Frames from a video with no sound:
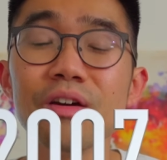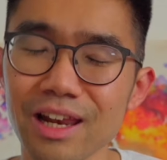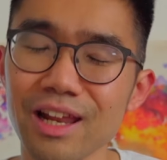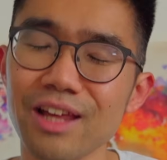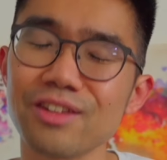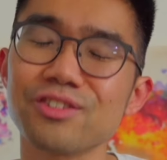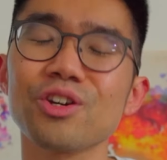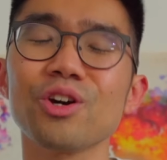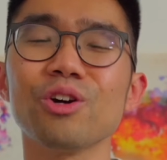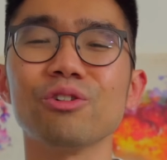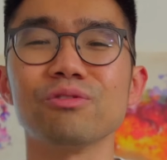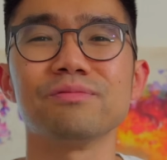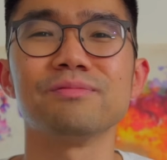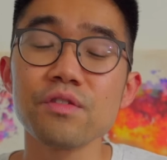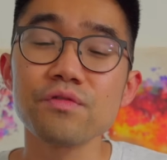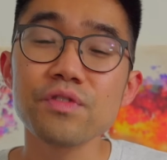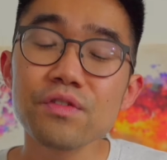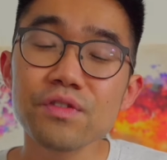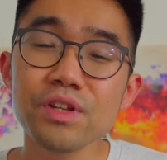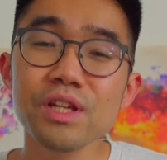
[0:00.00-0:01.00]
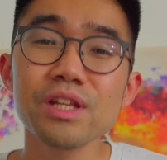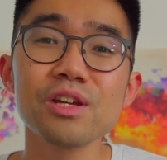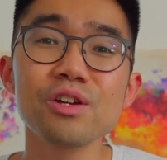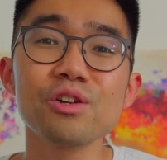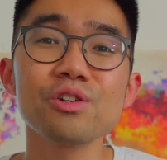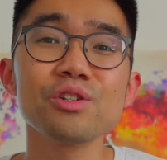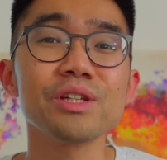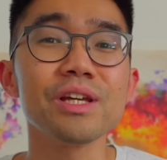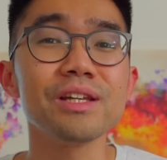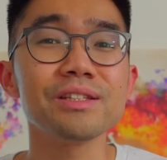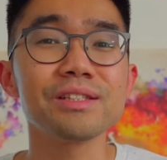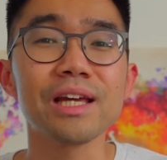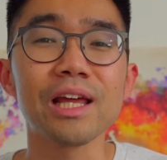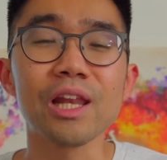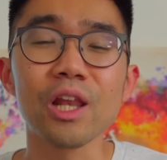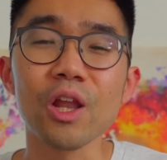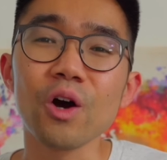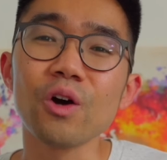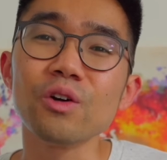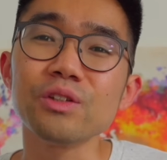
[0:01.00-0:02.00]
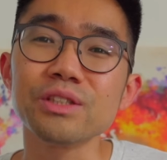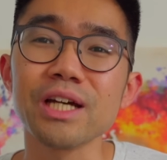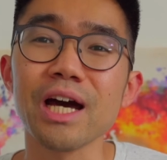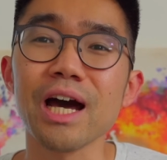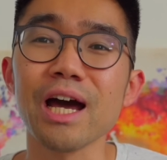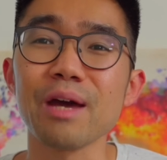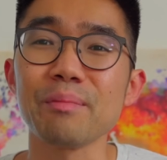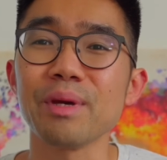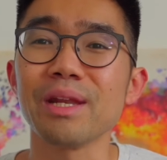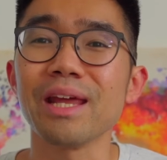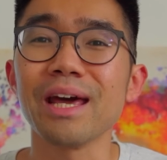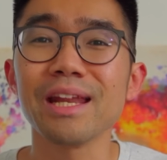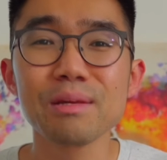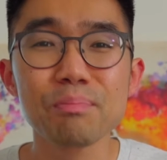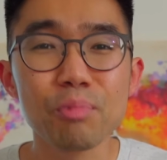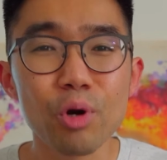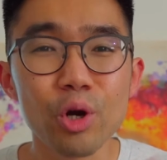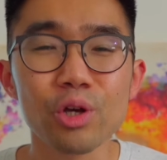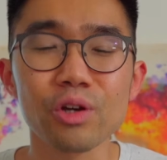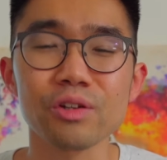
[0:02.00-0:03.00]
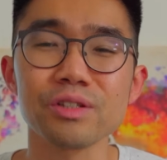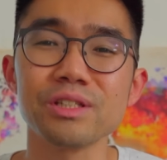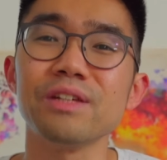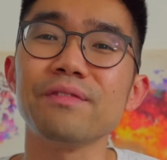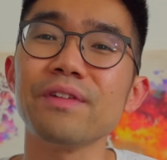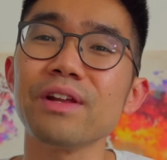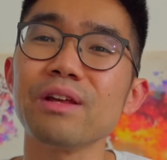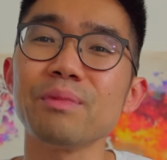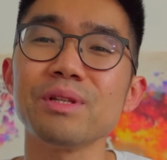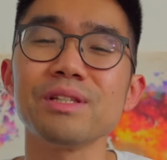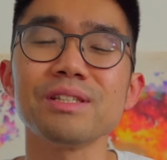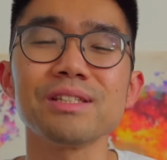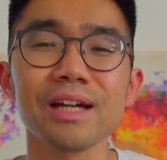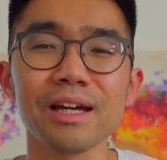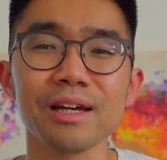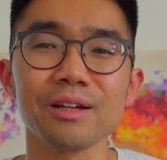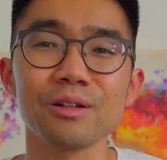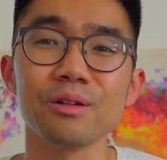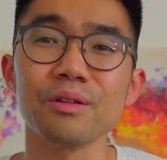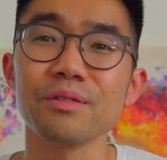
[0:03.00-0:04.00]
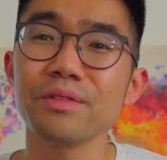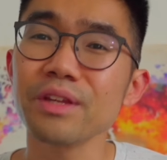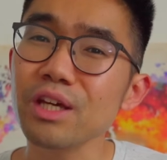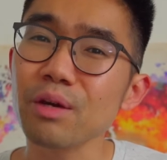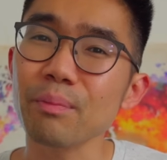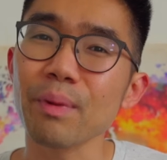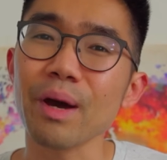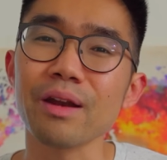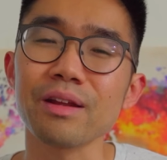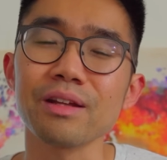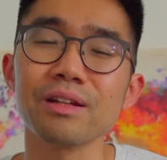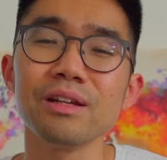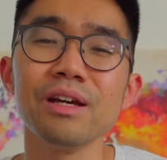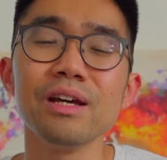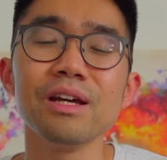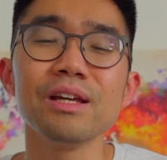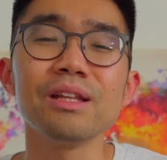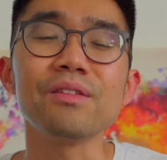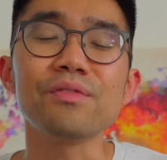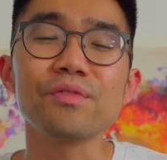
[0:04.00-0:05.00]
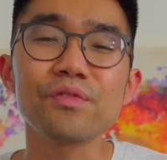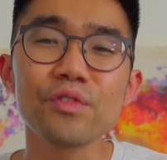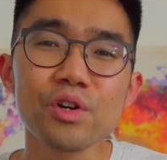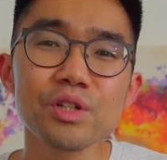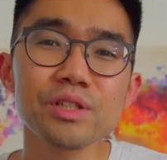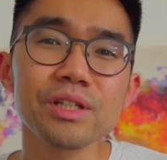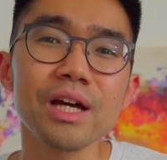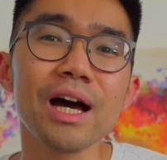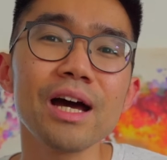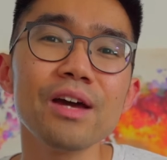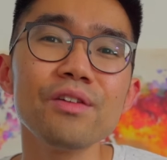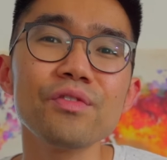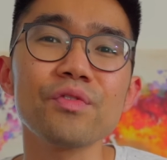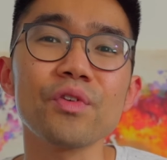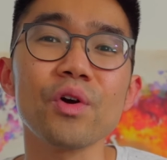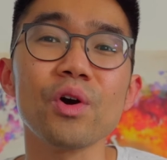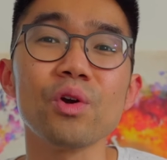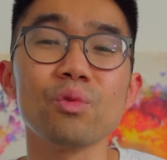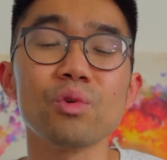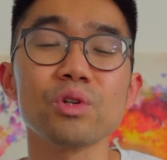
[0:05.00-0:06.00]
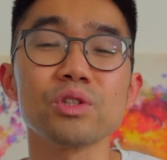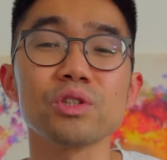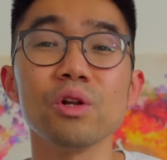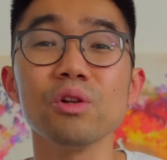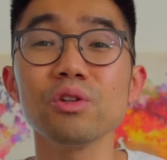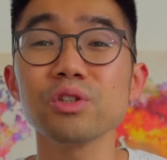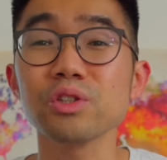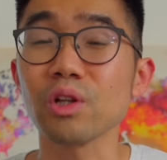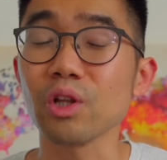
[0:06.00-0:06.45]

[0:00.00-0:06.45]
Let's go. 15 years is a long time in any product's development cycle. Think about it. The first iPhone was also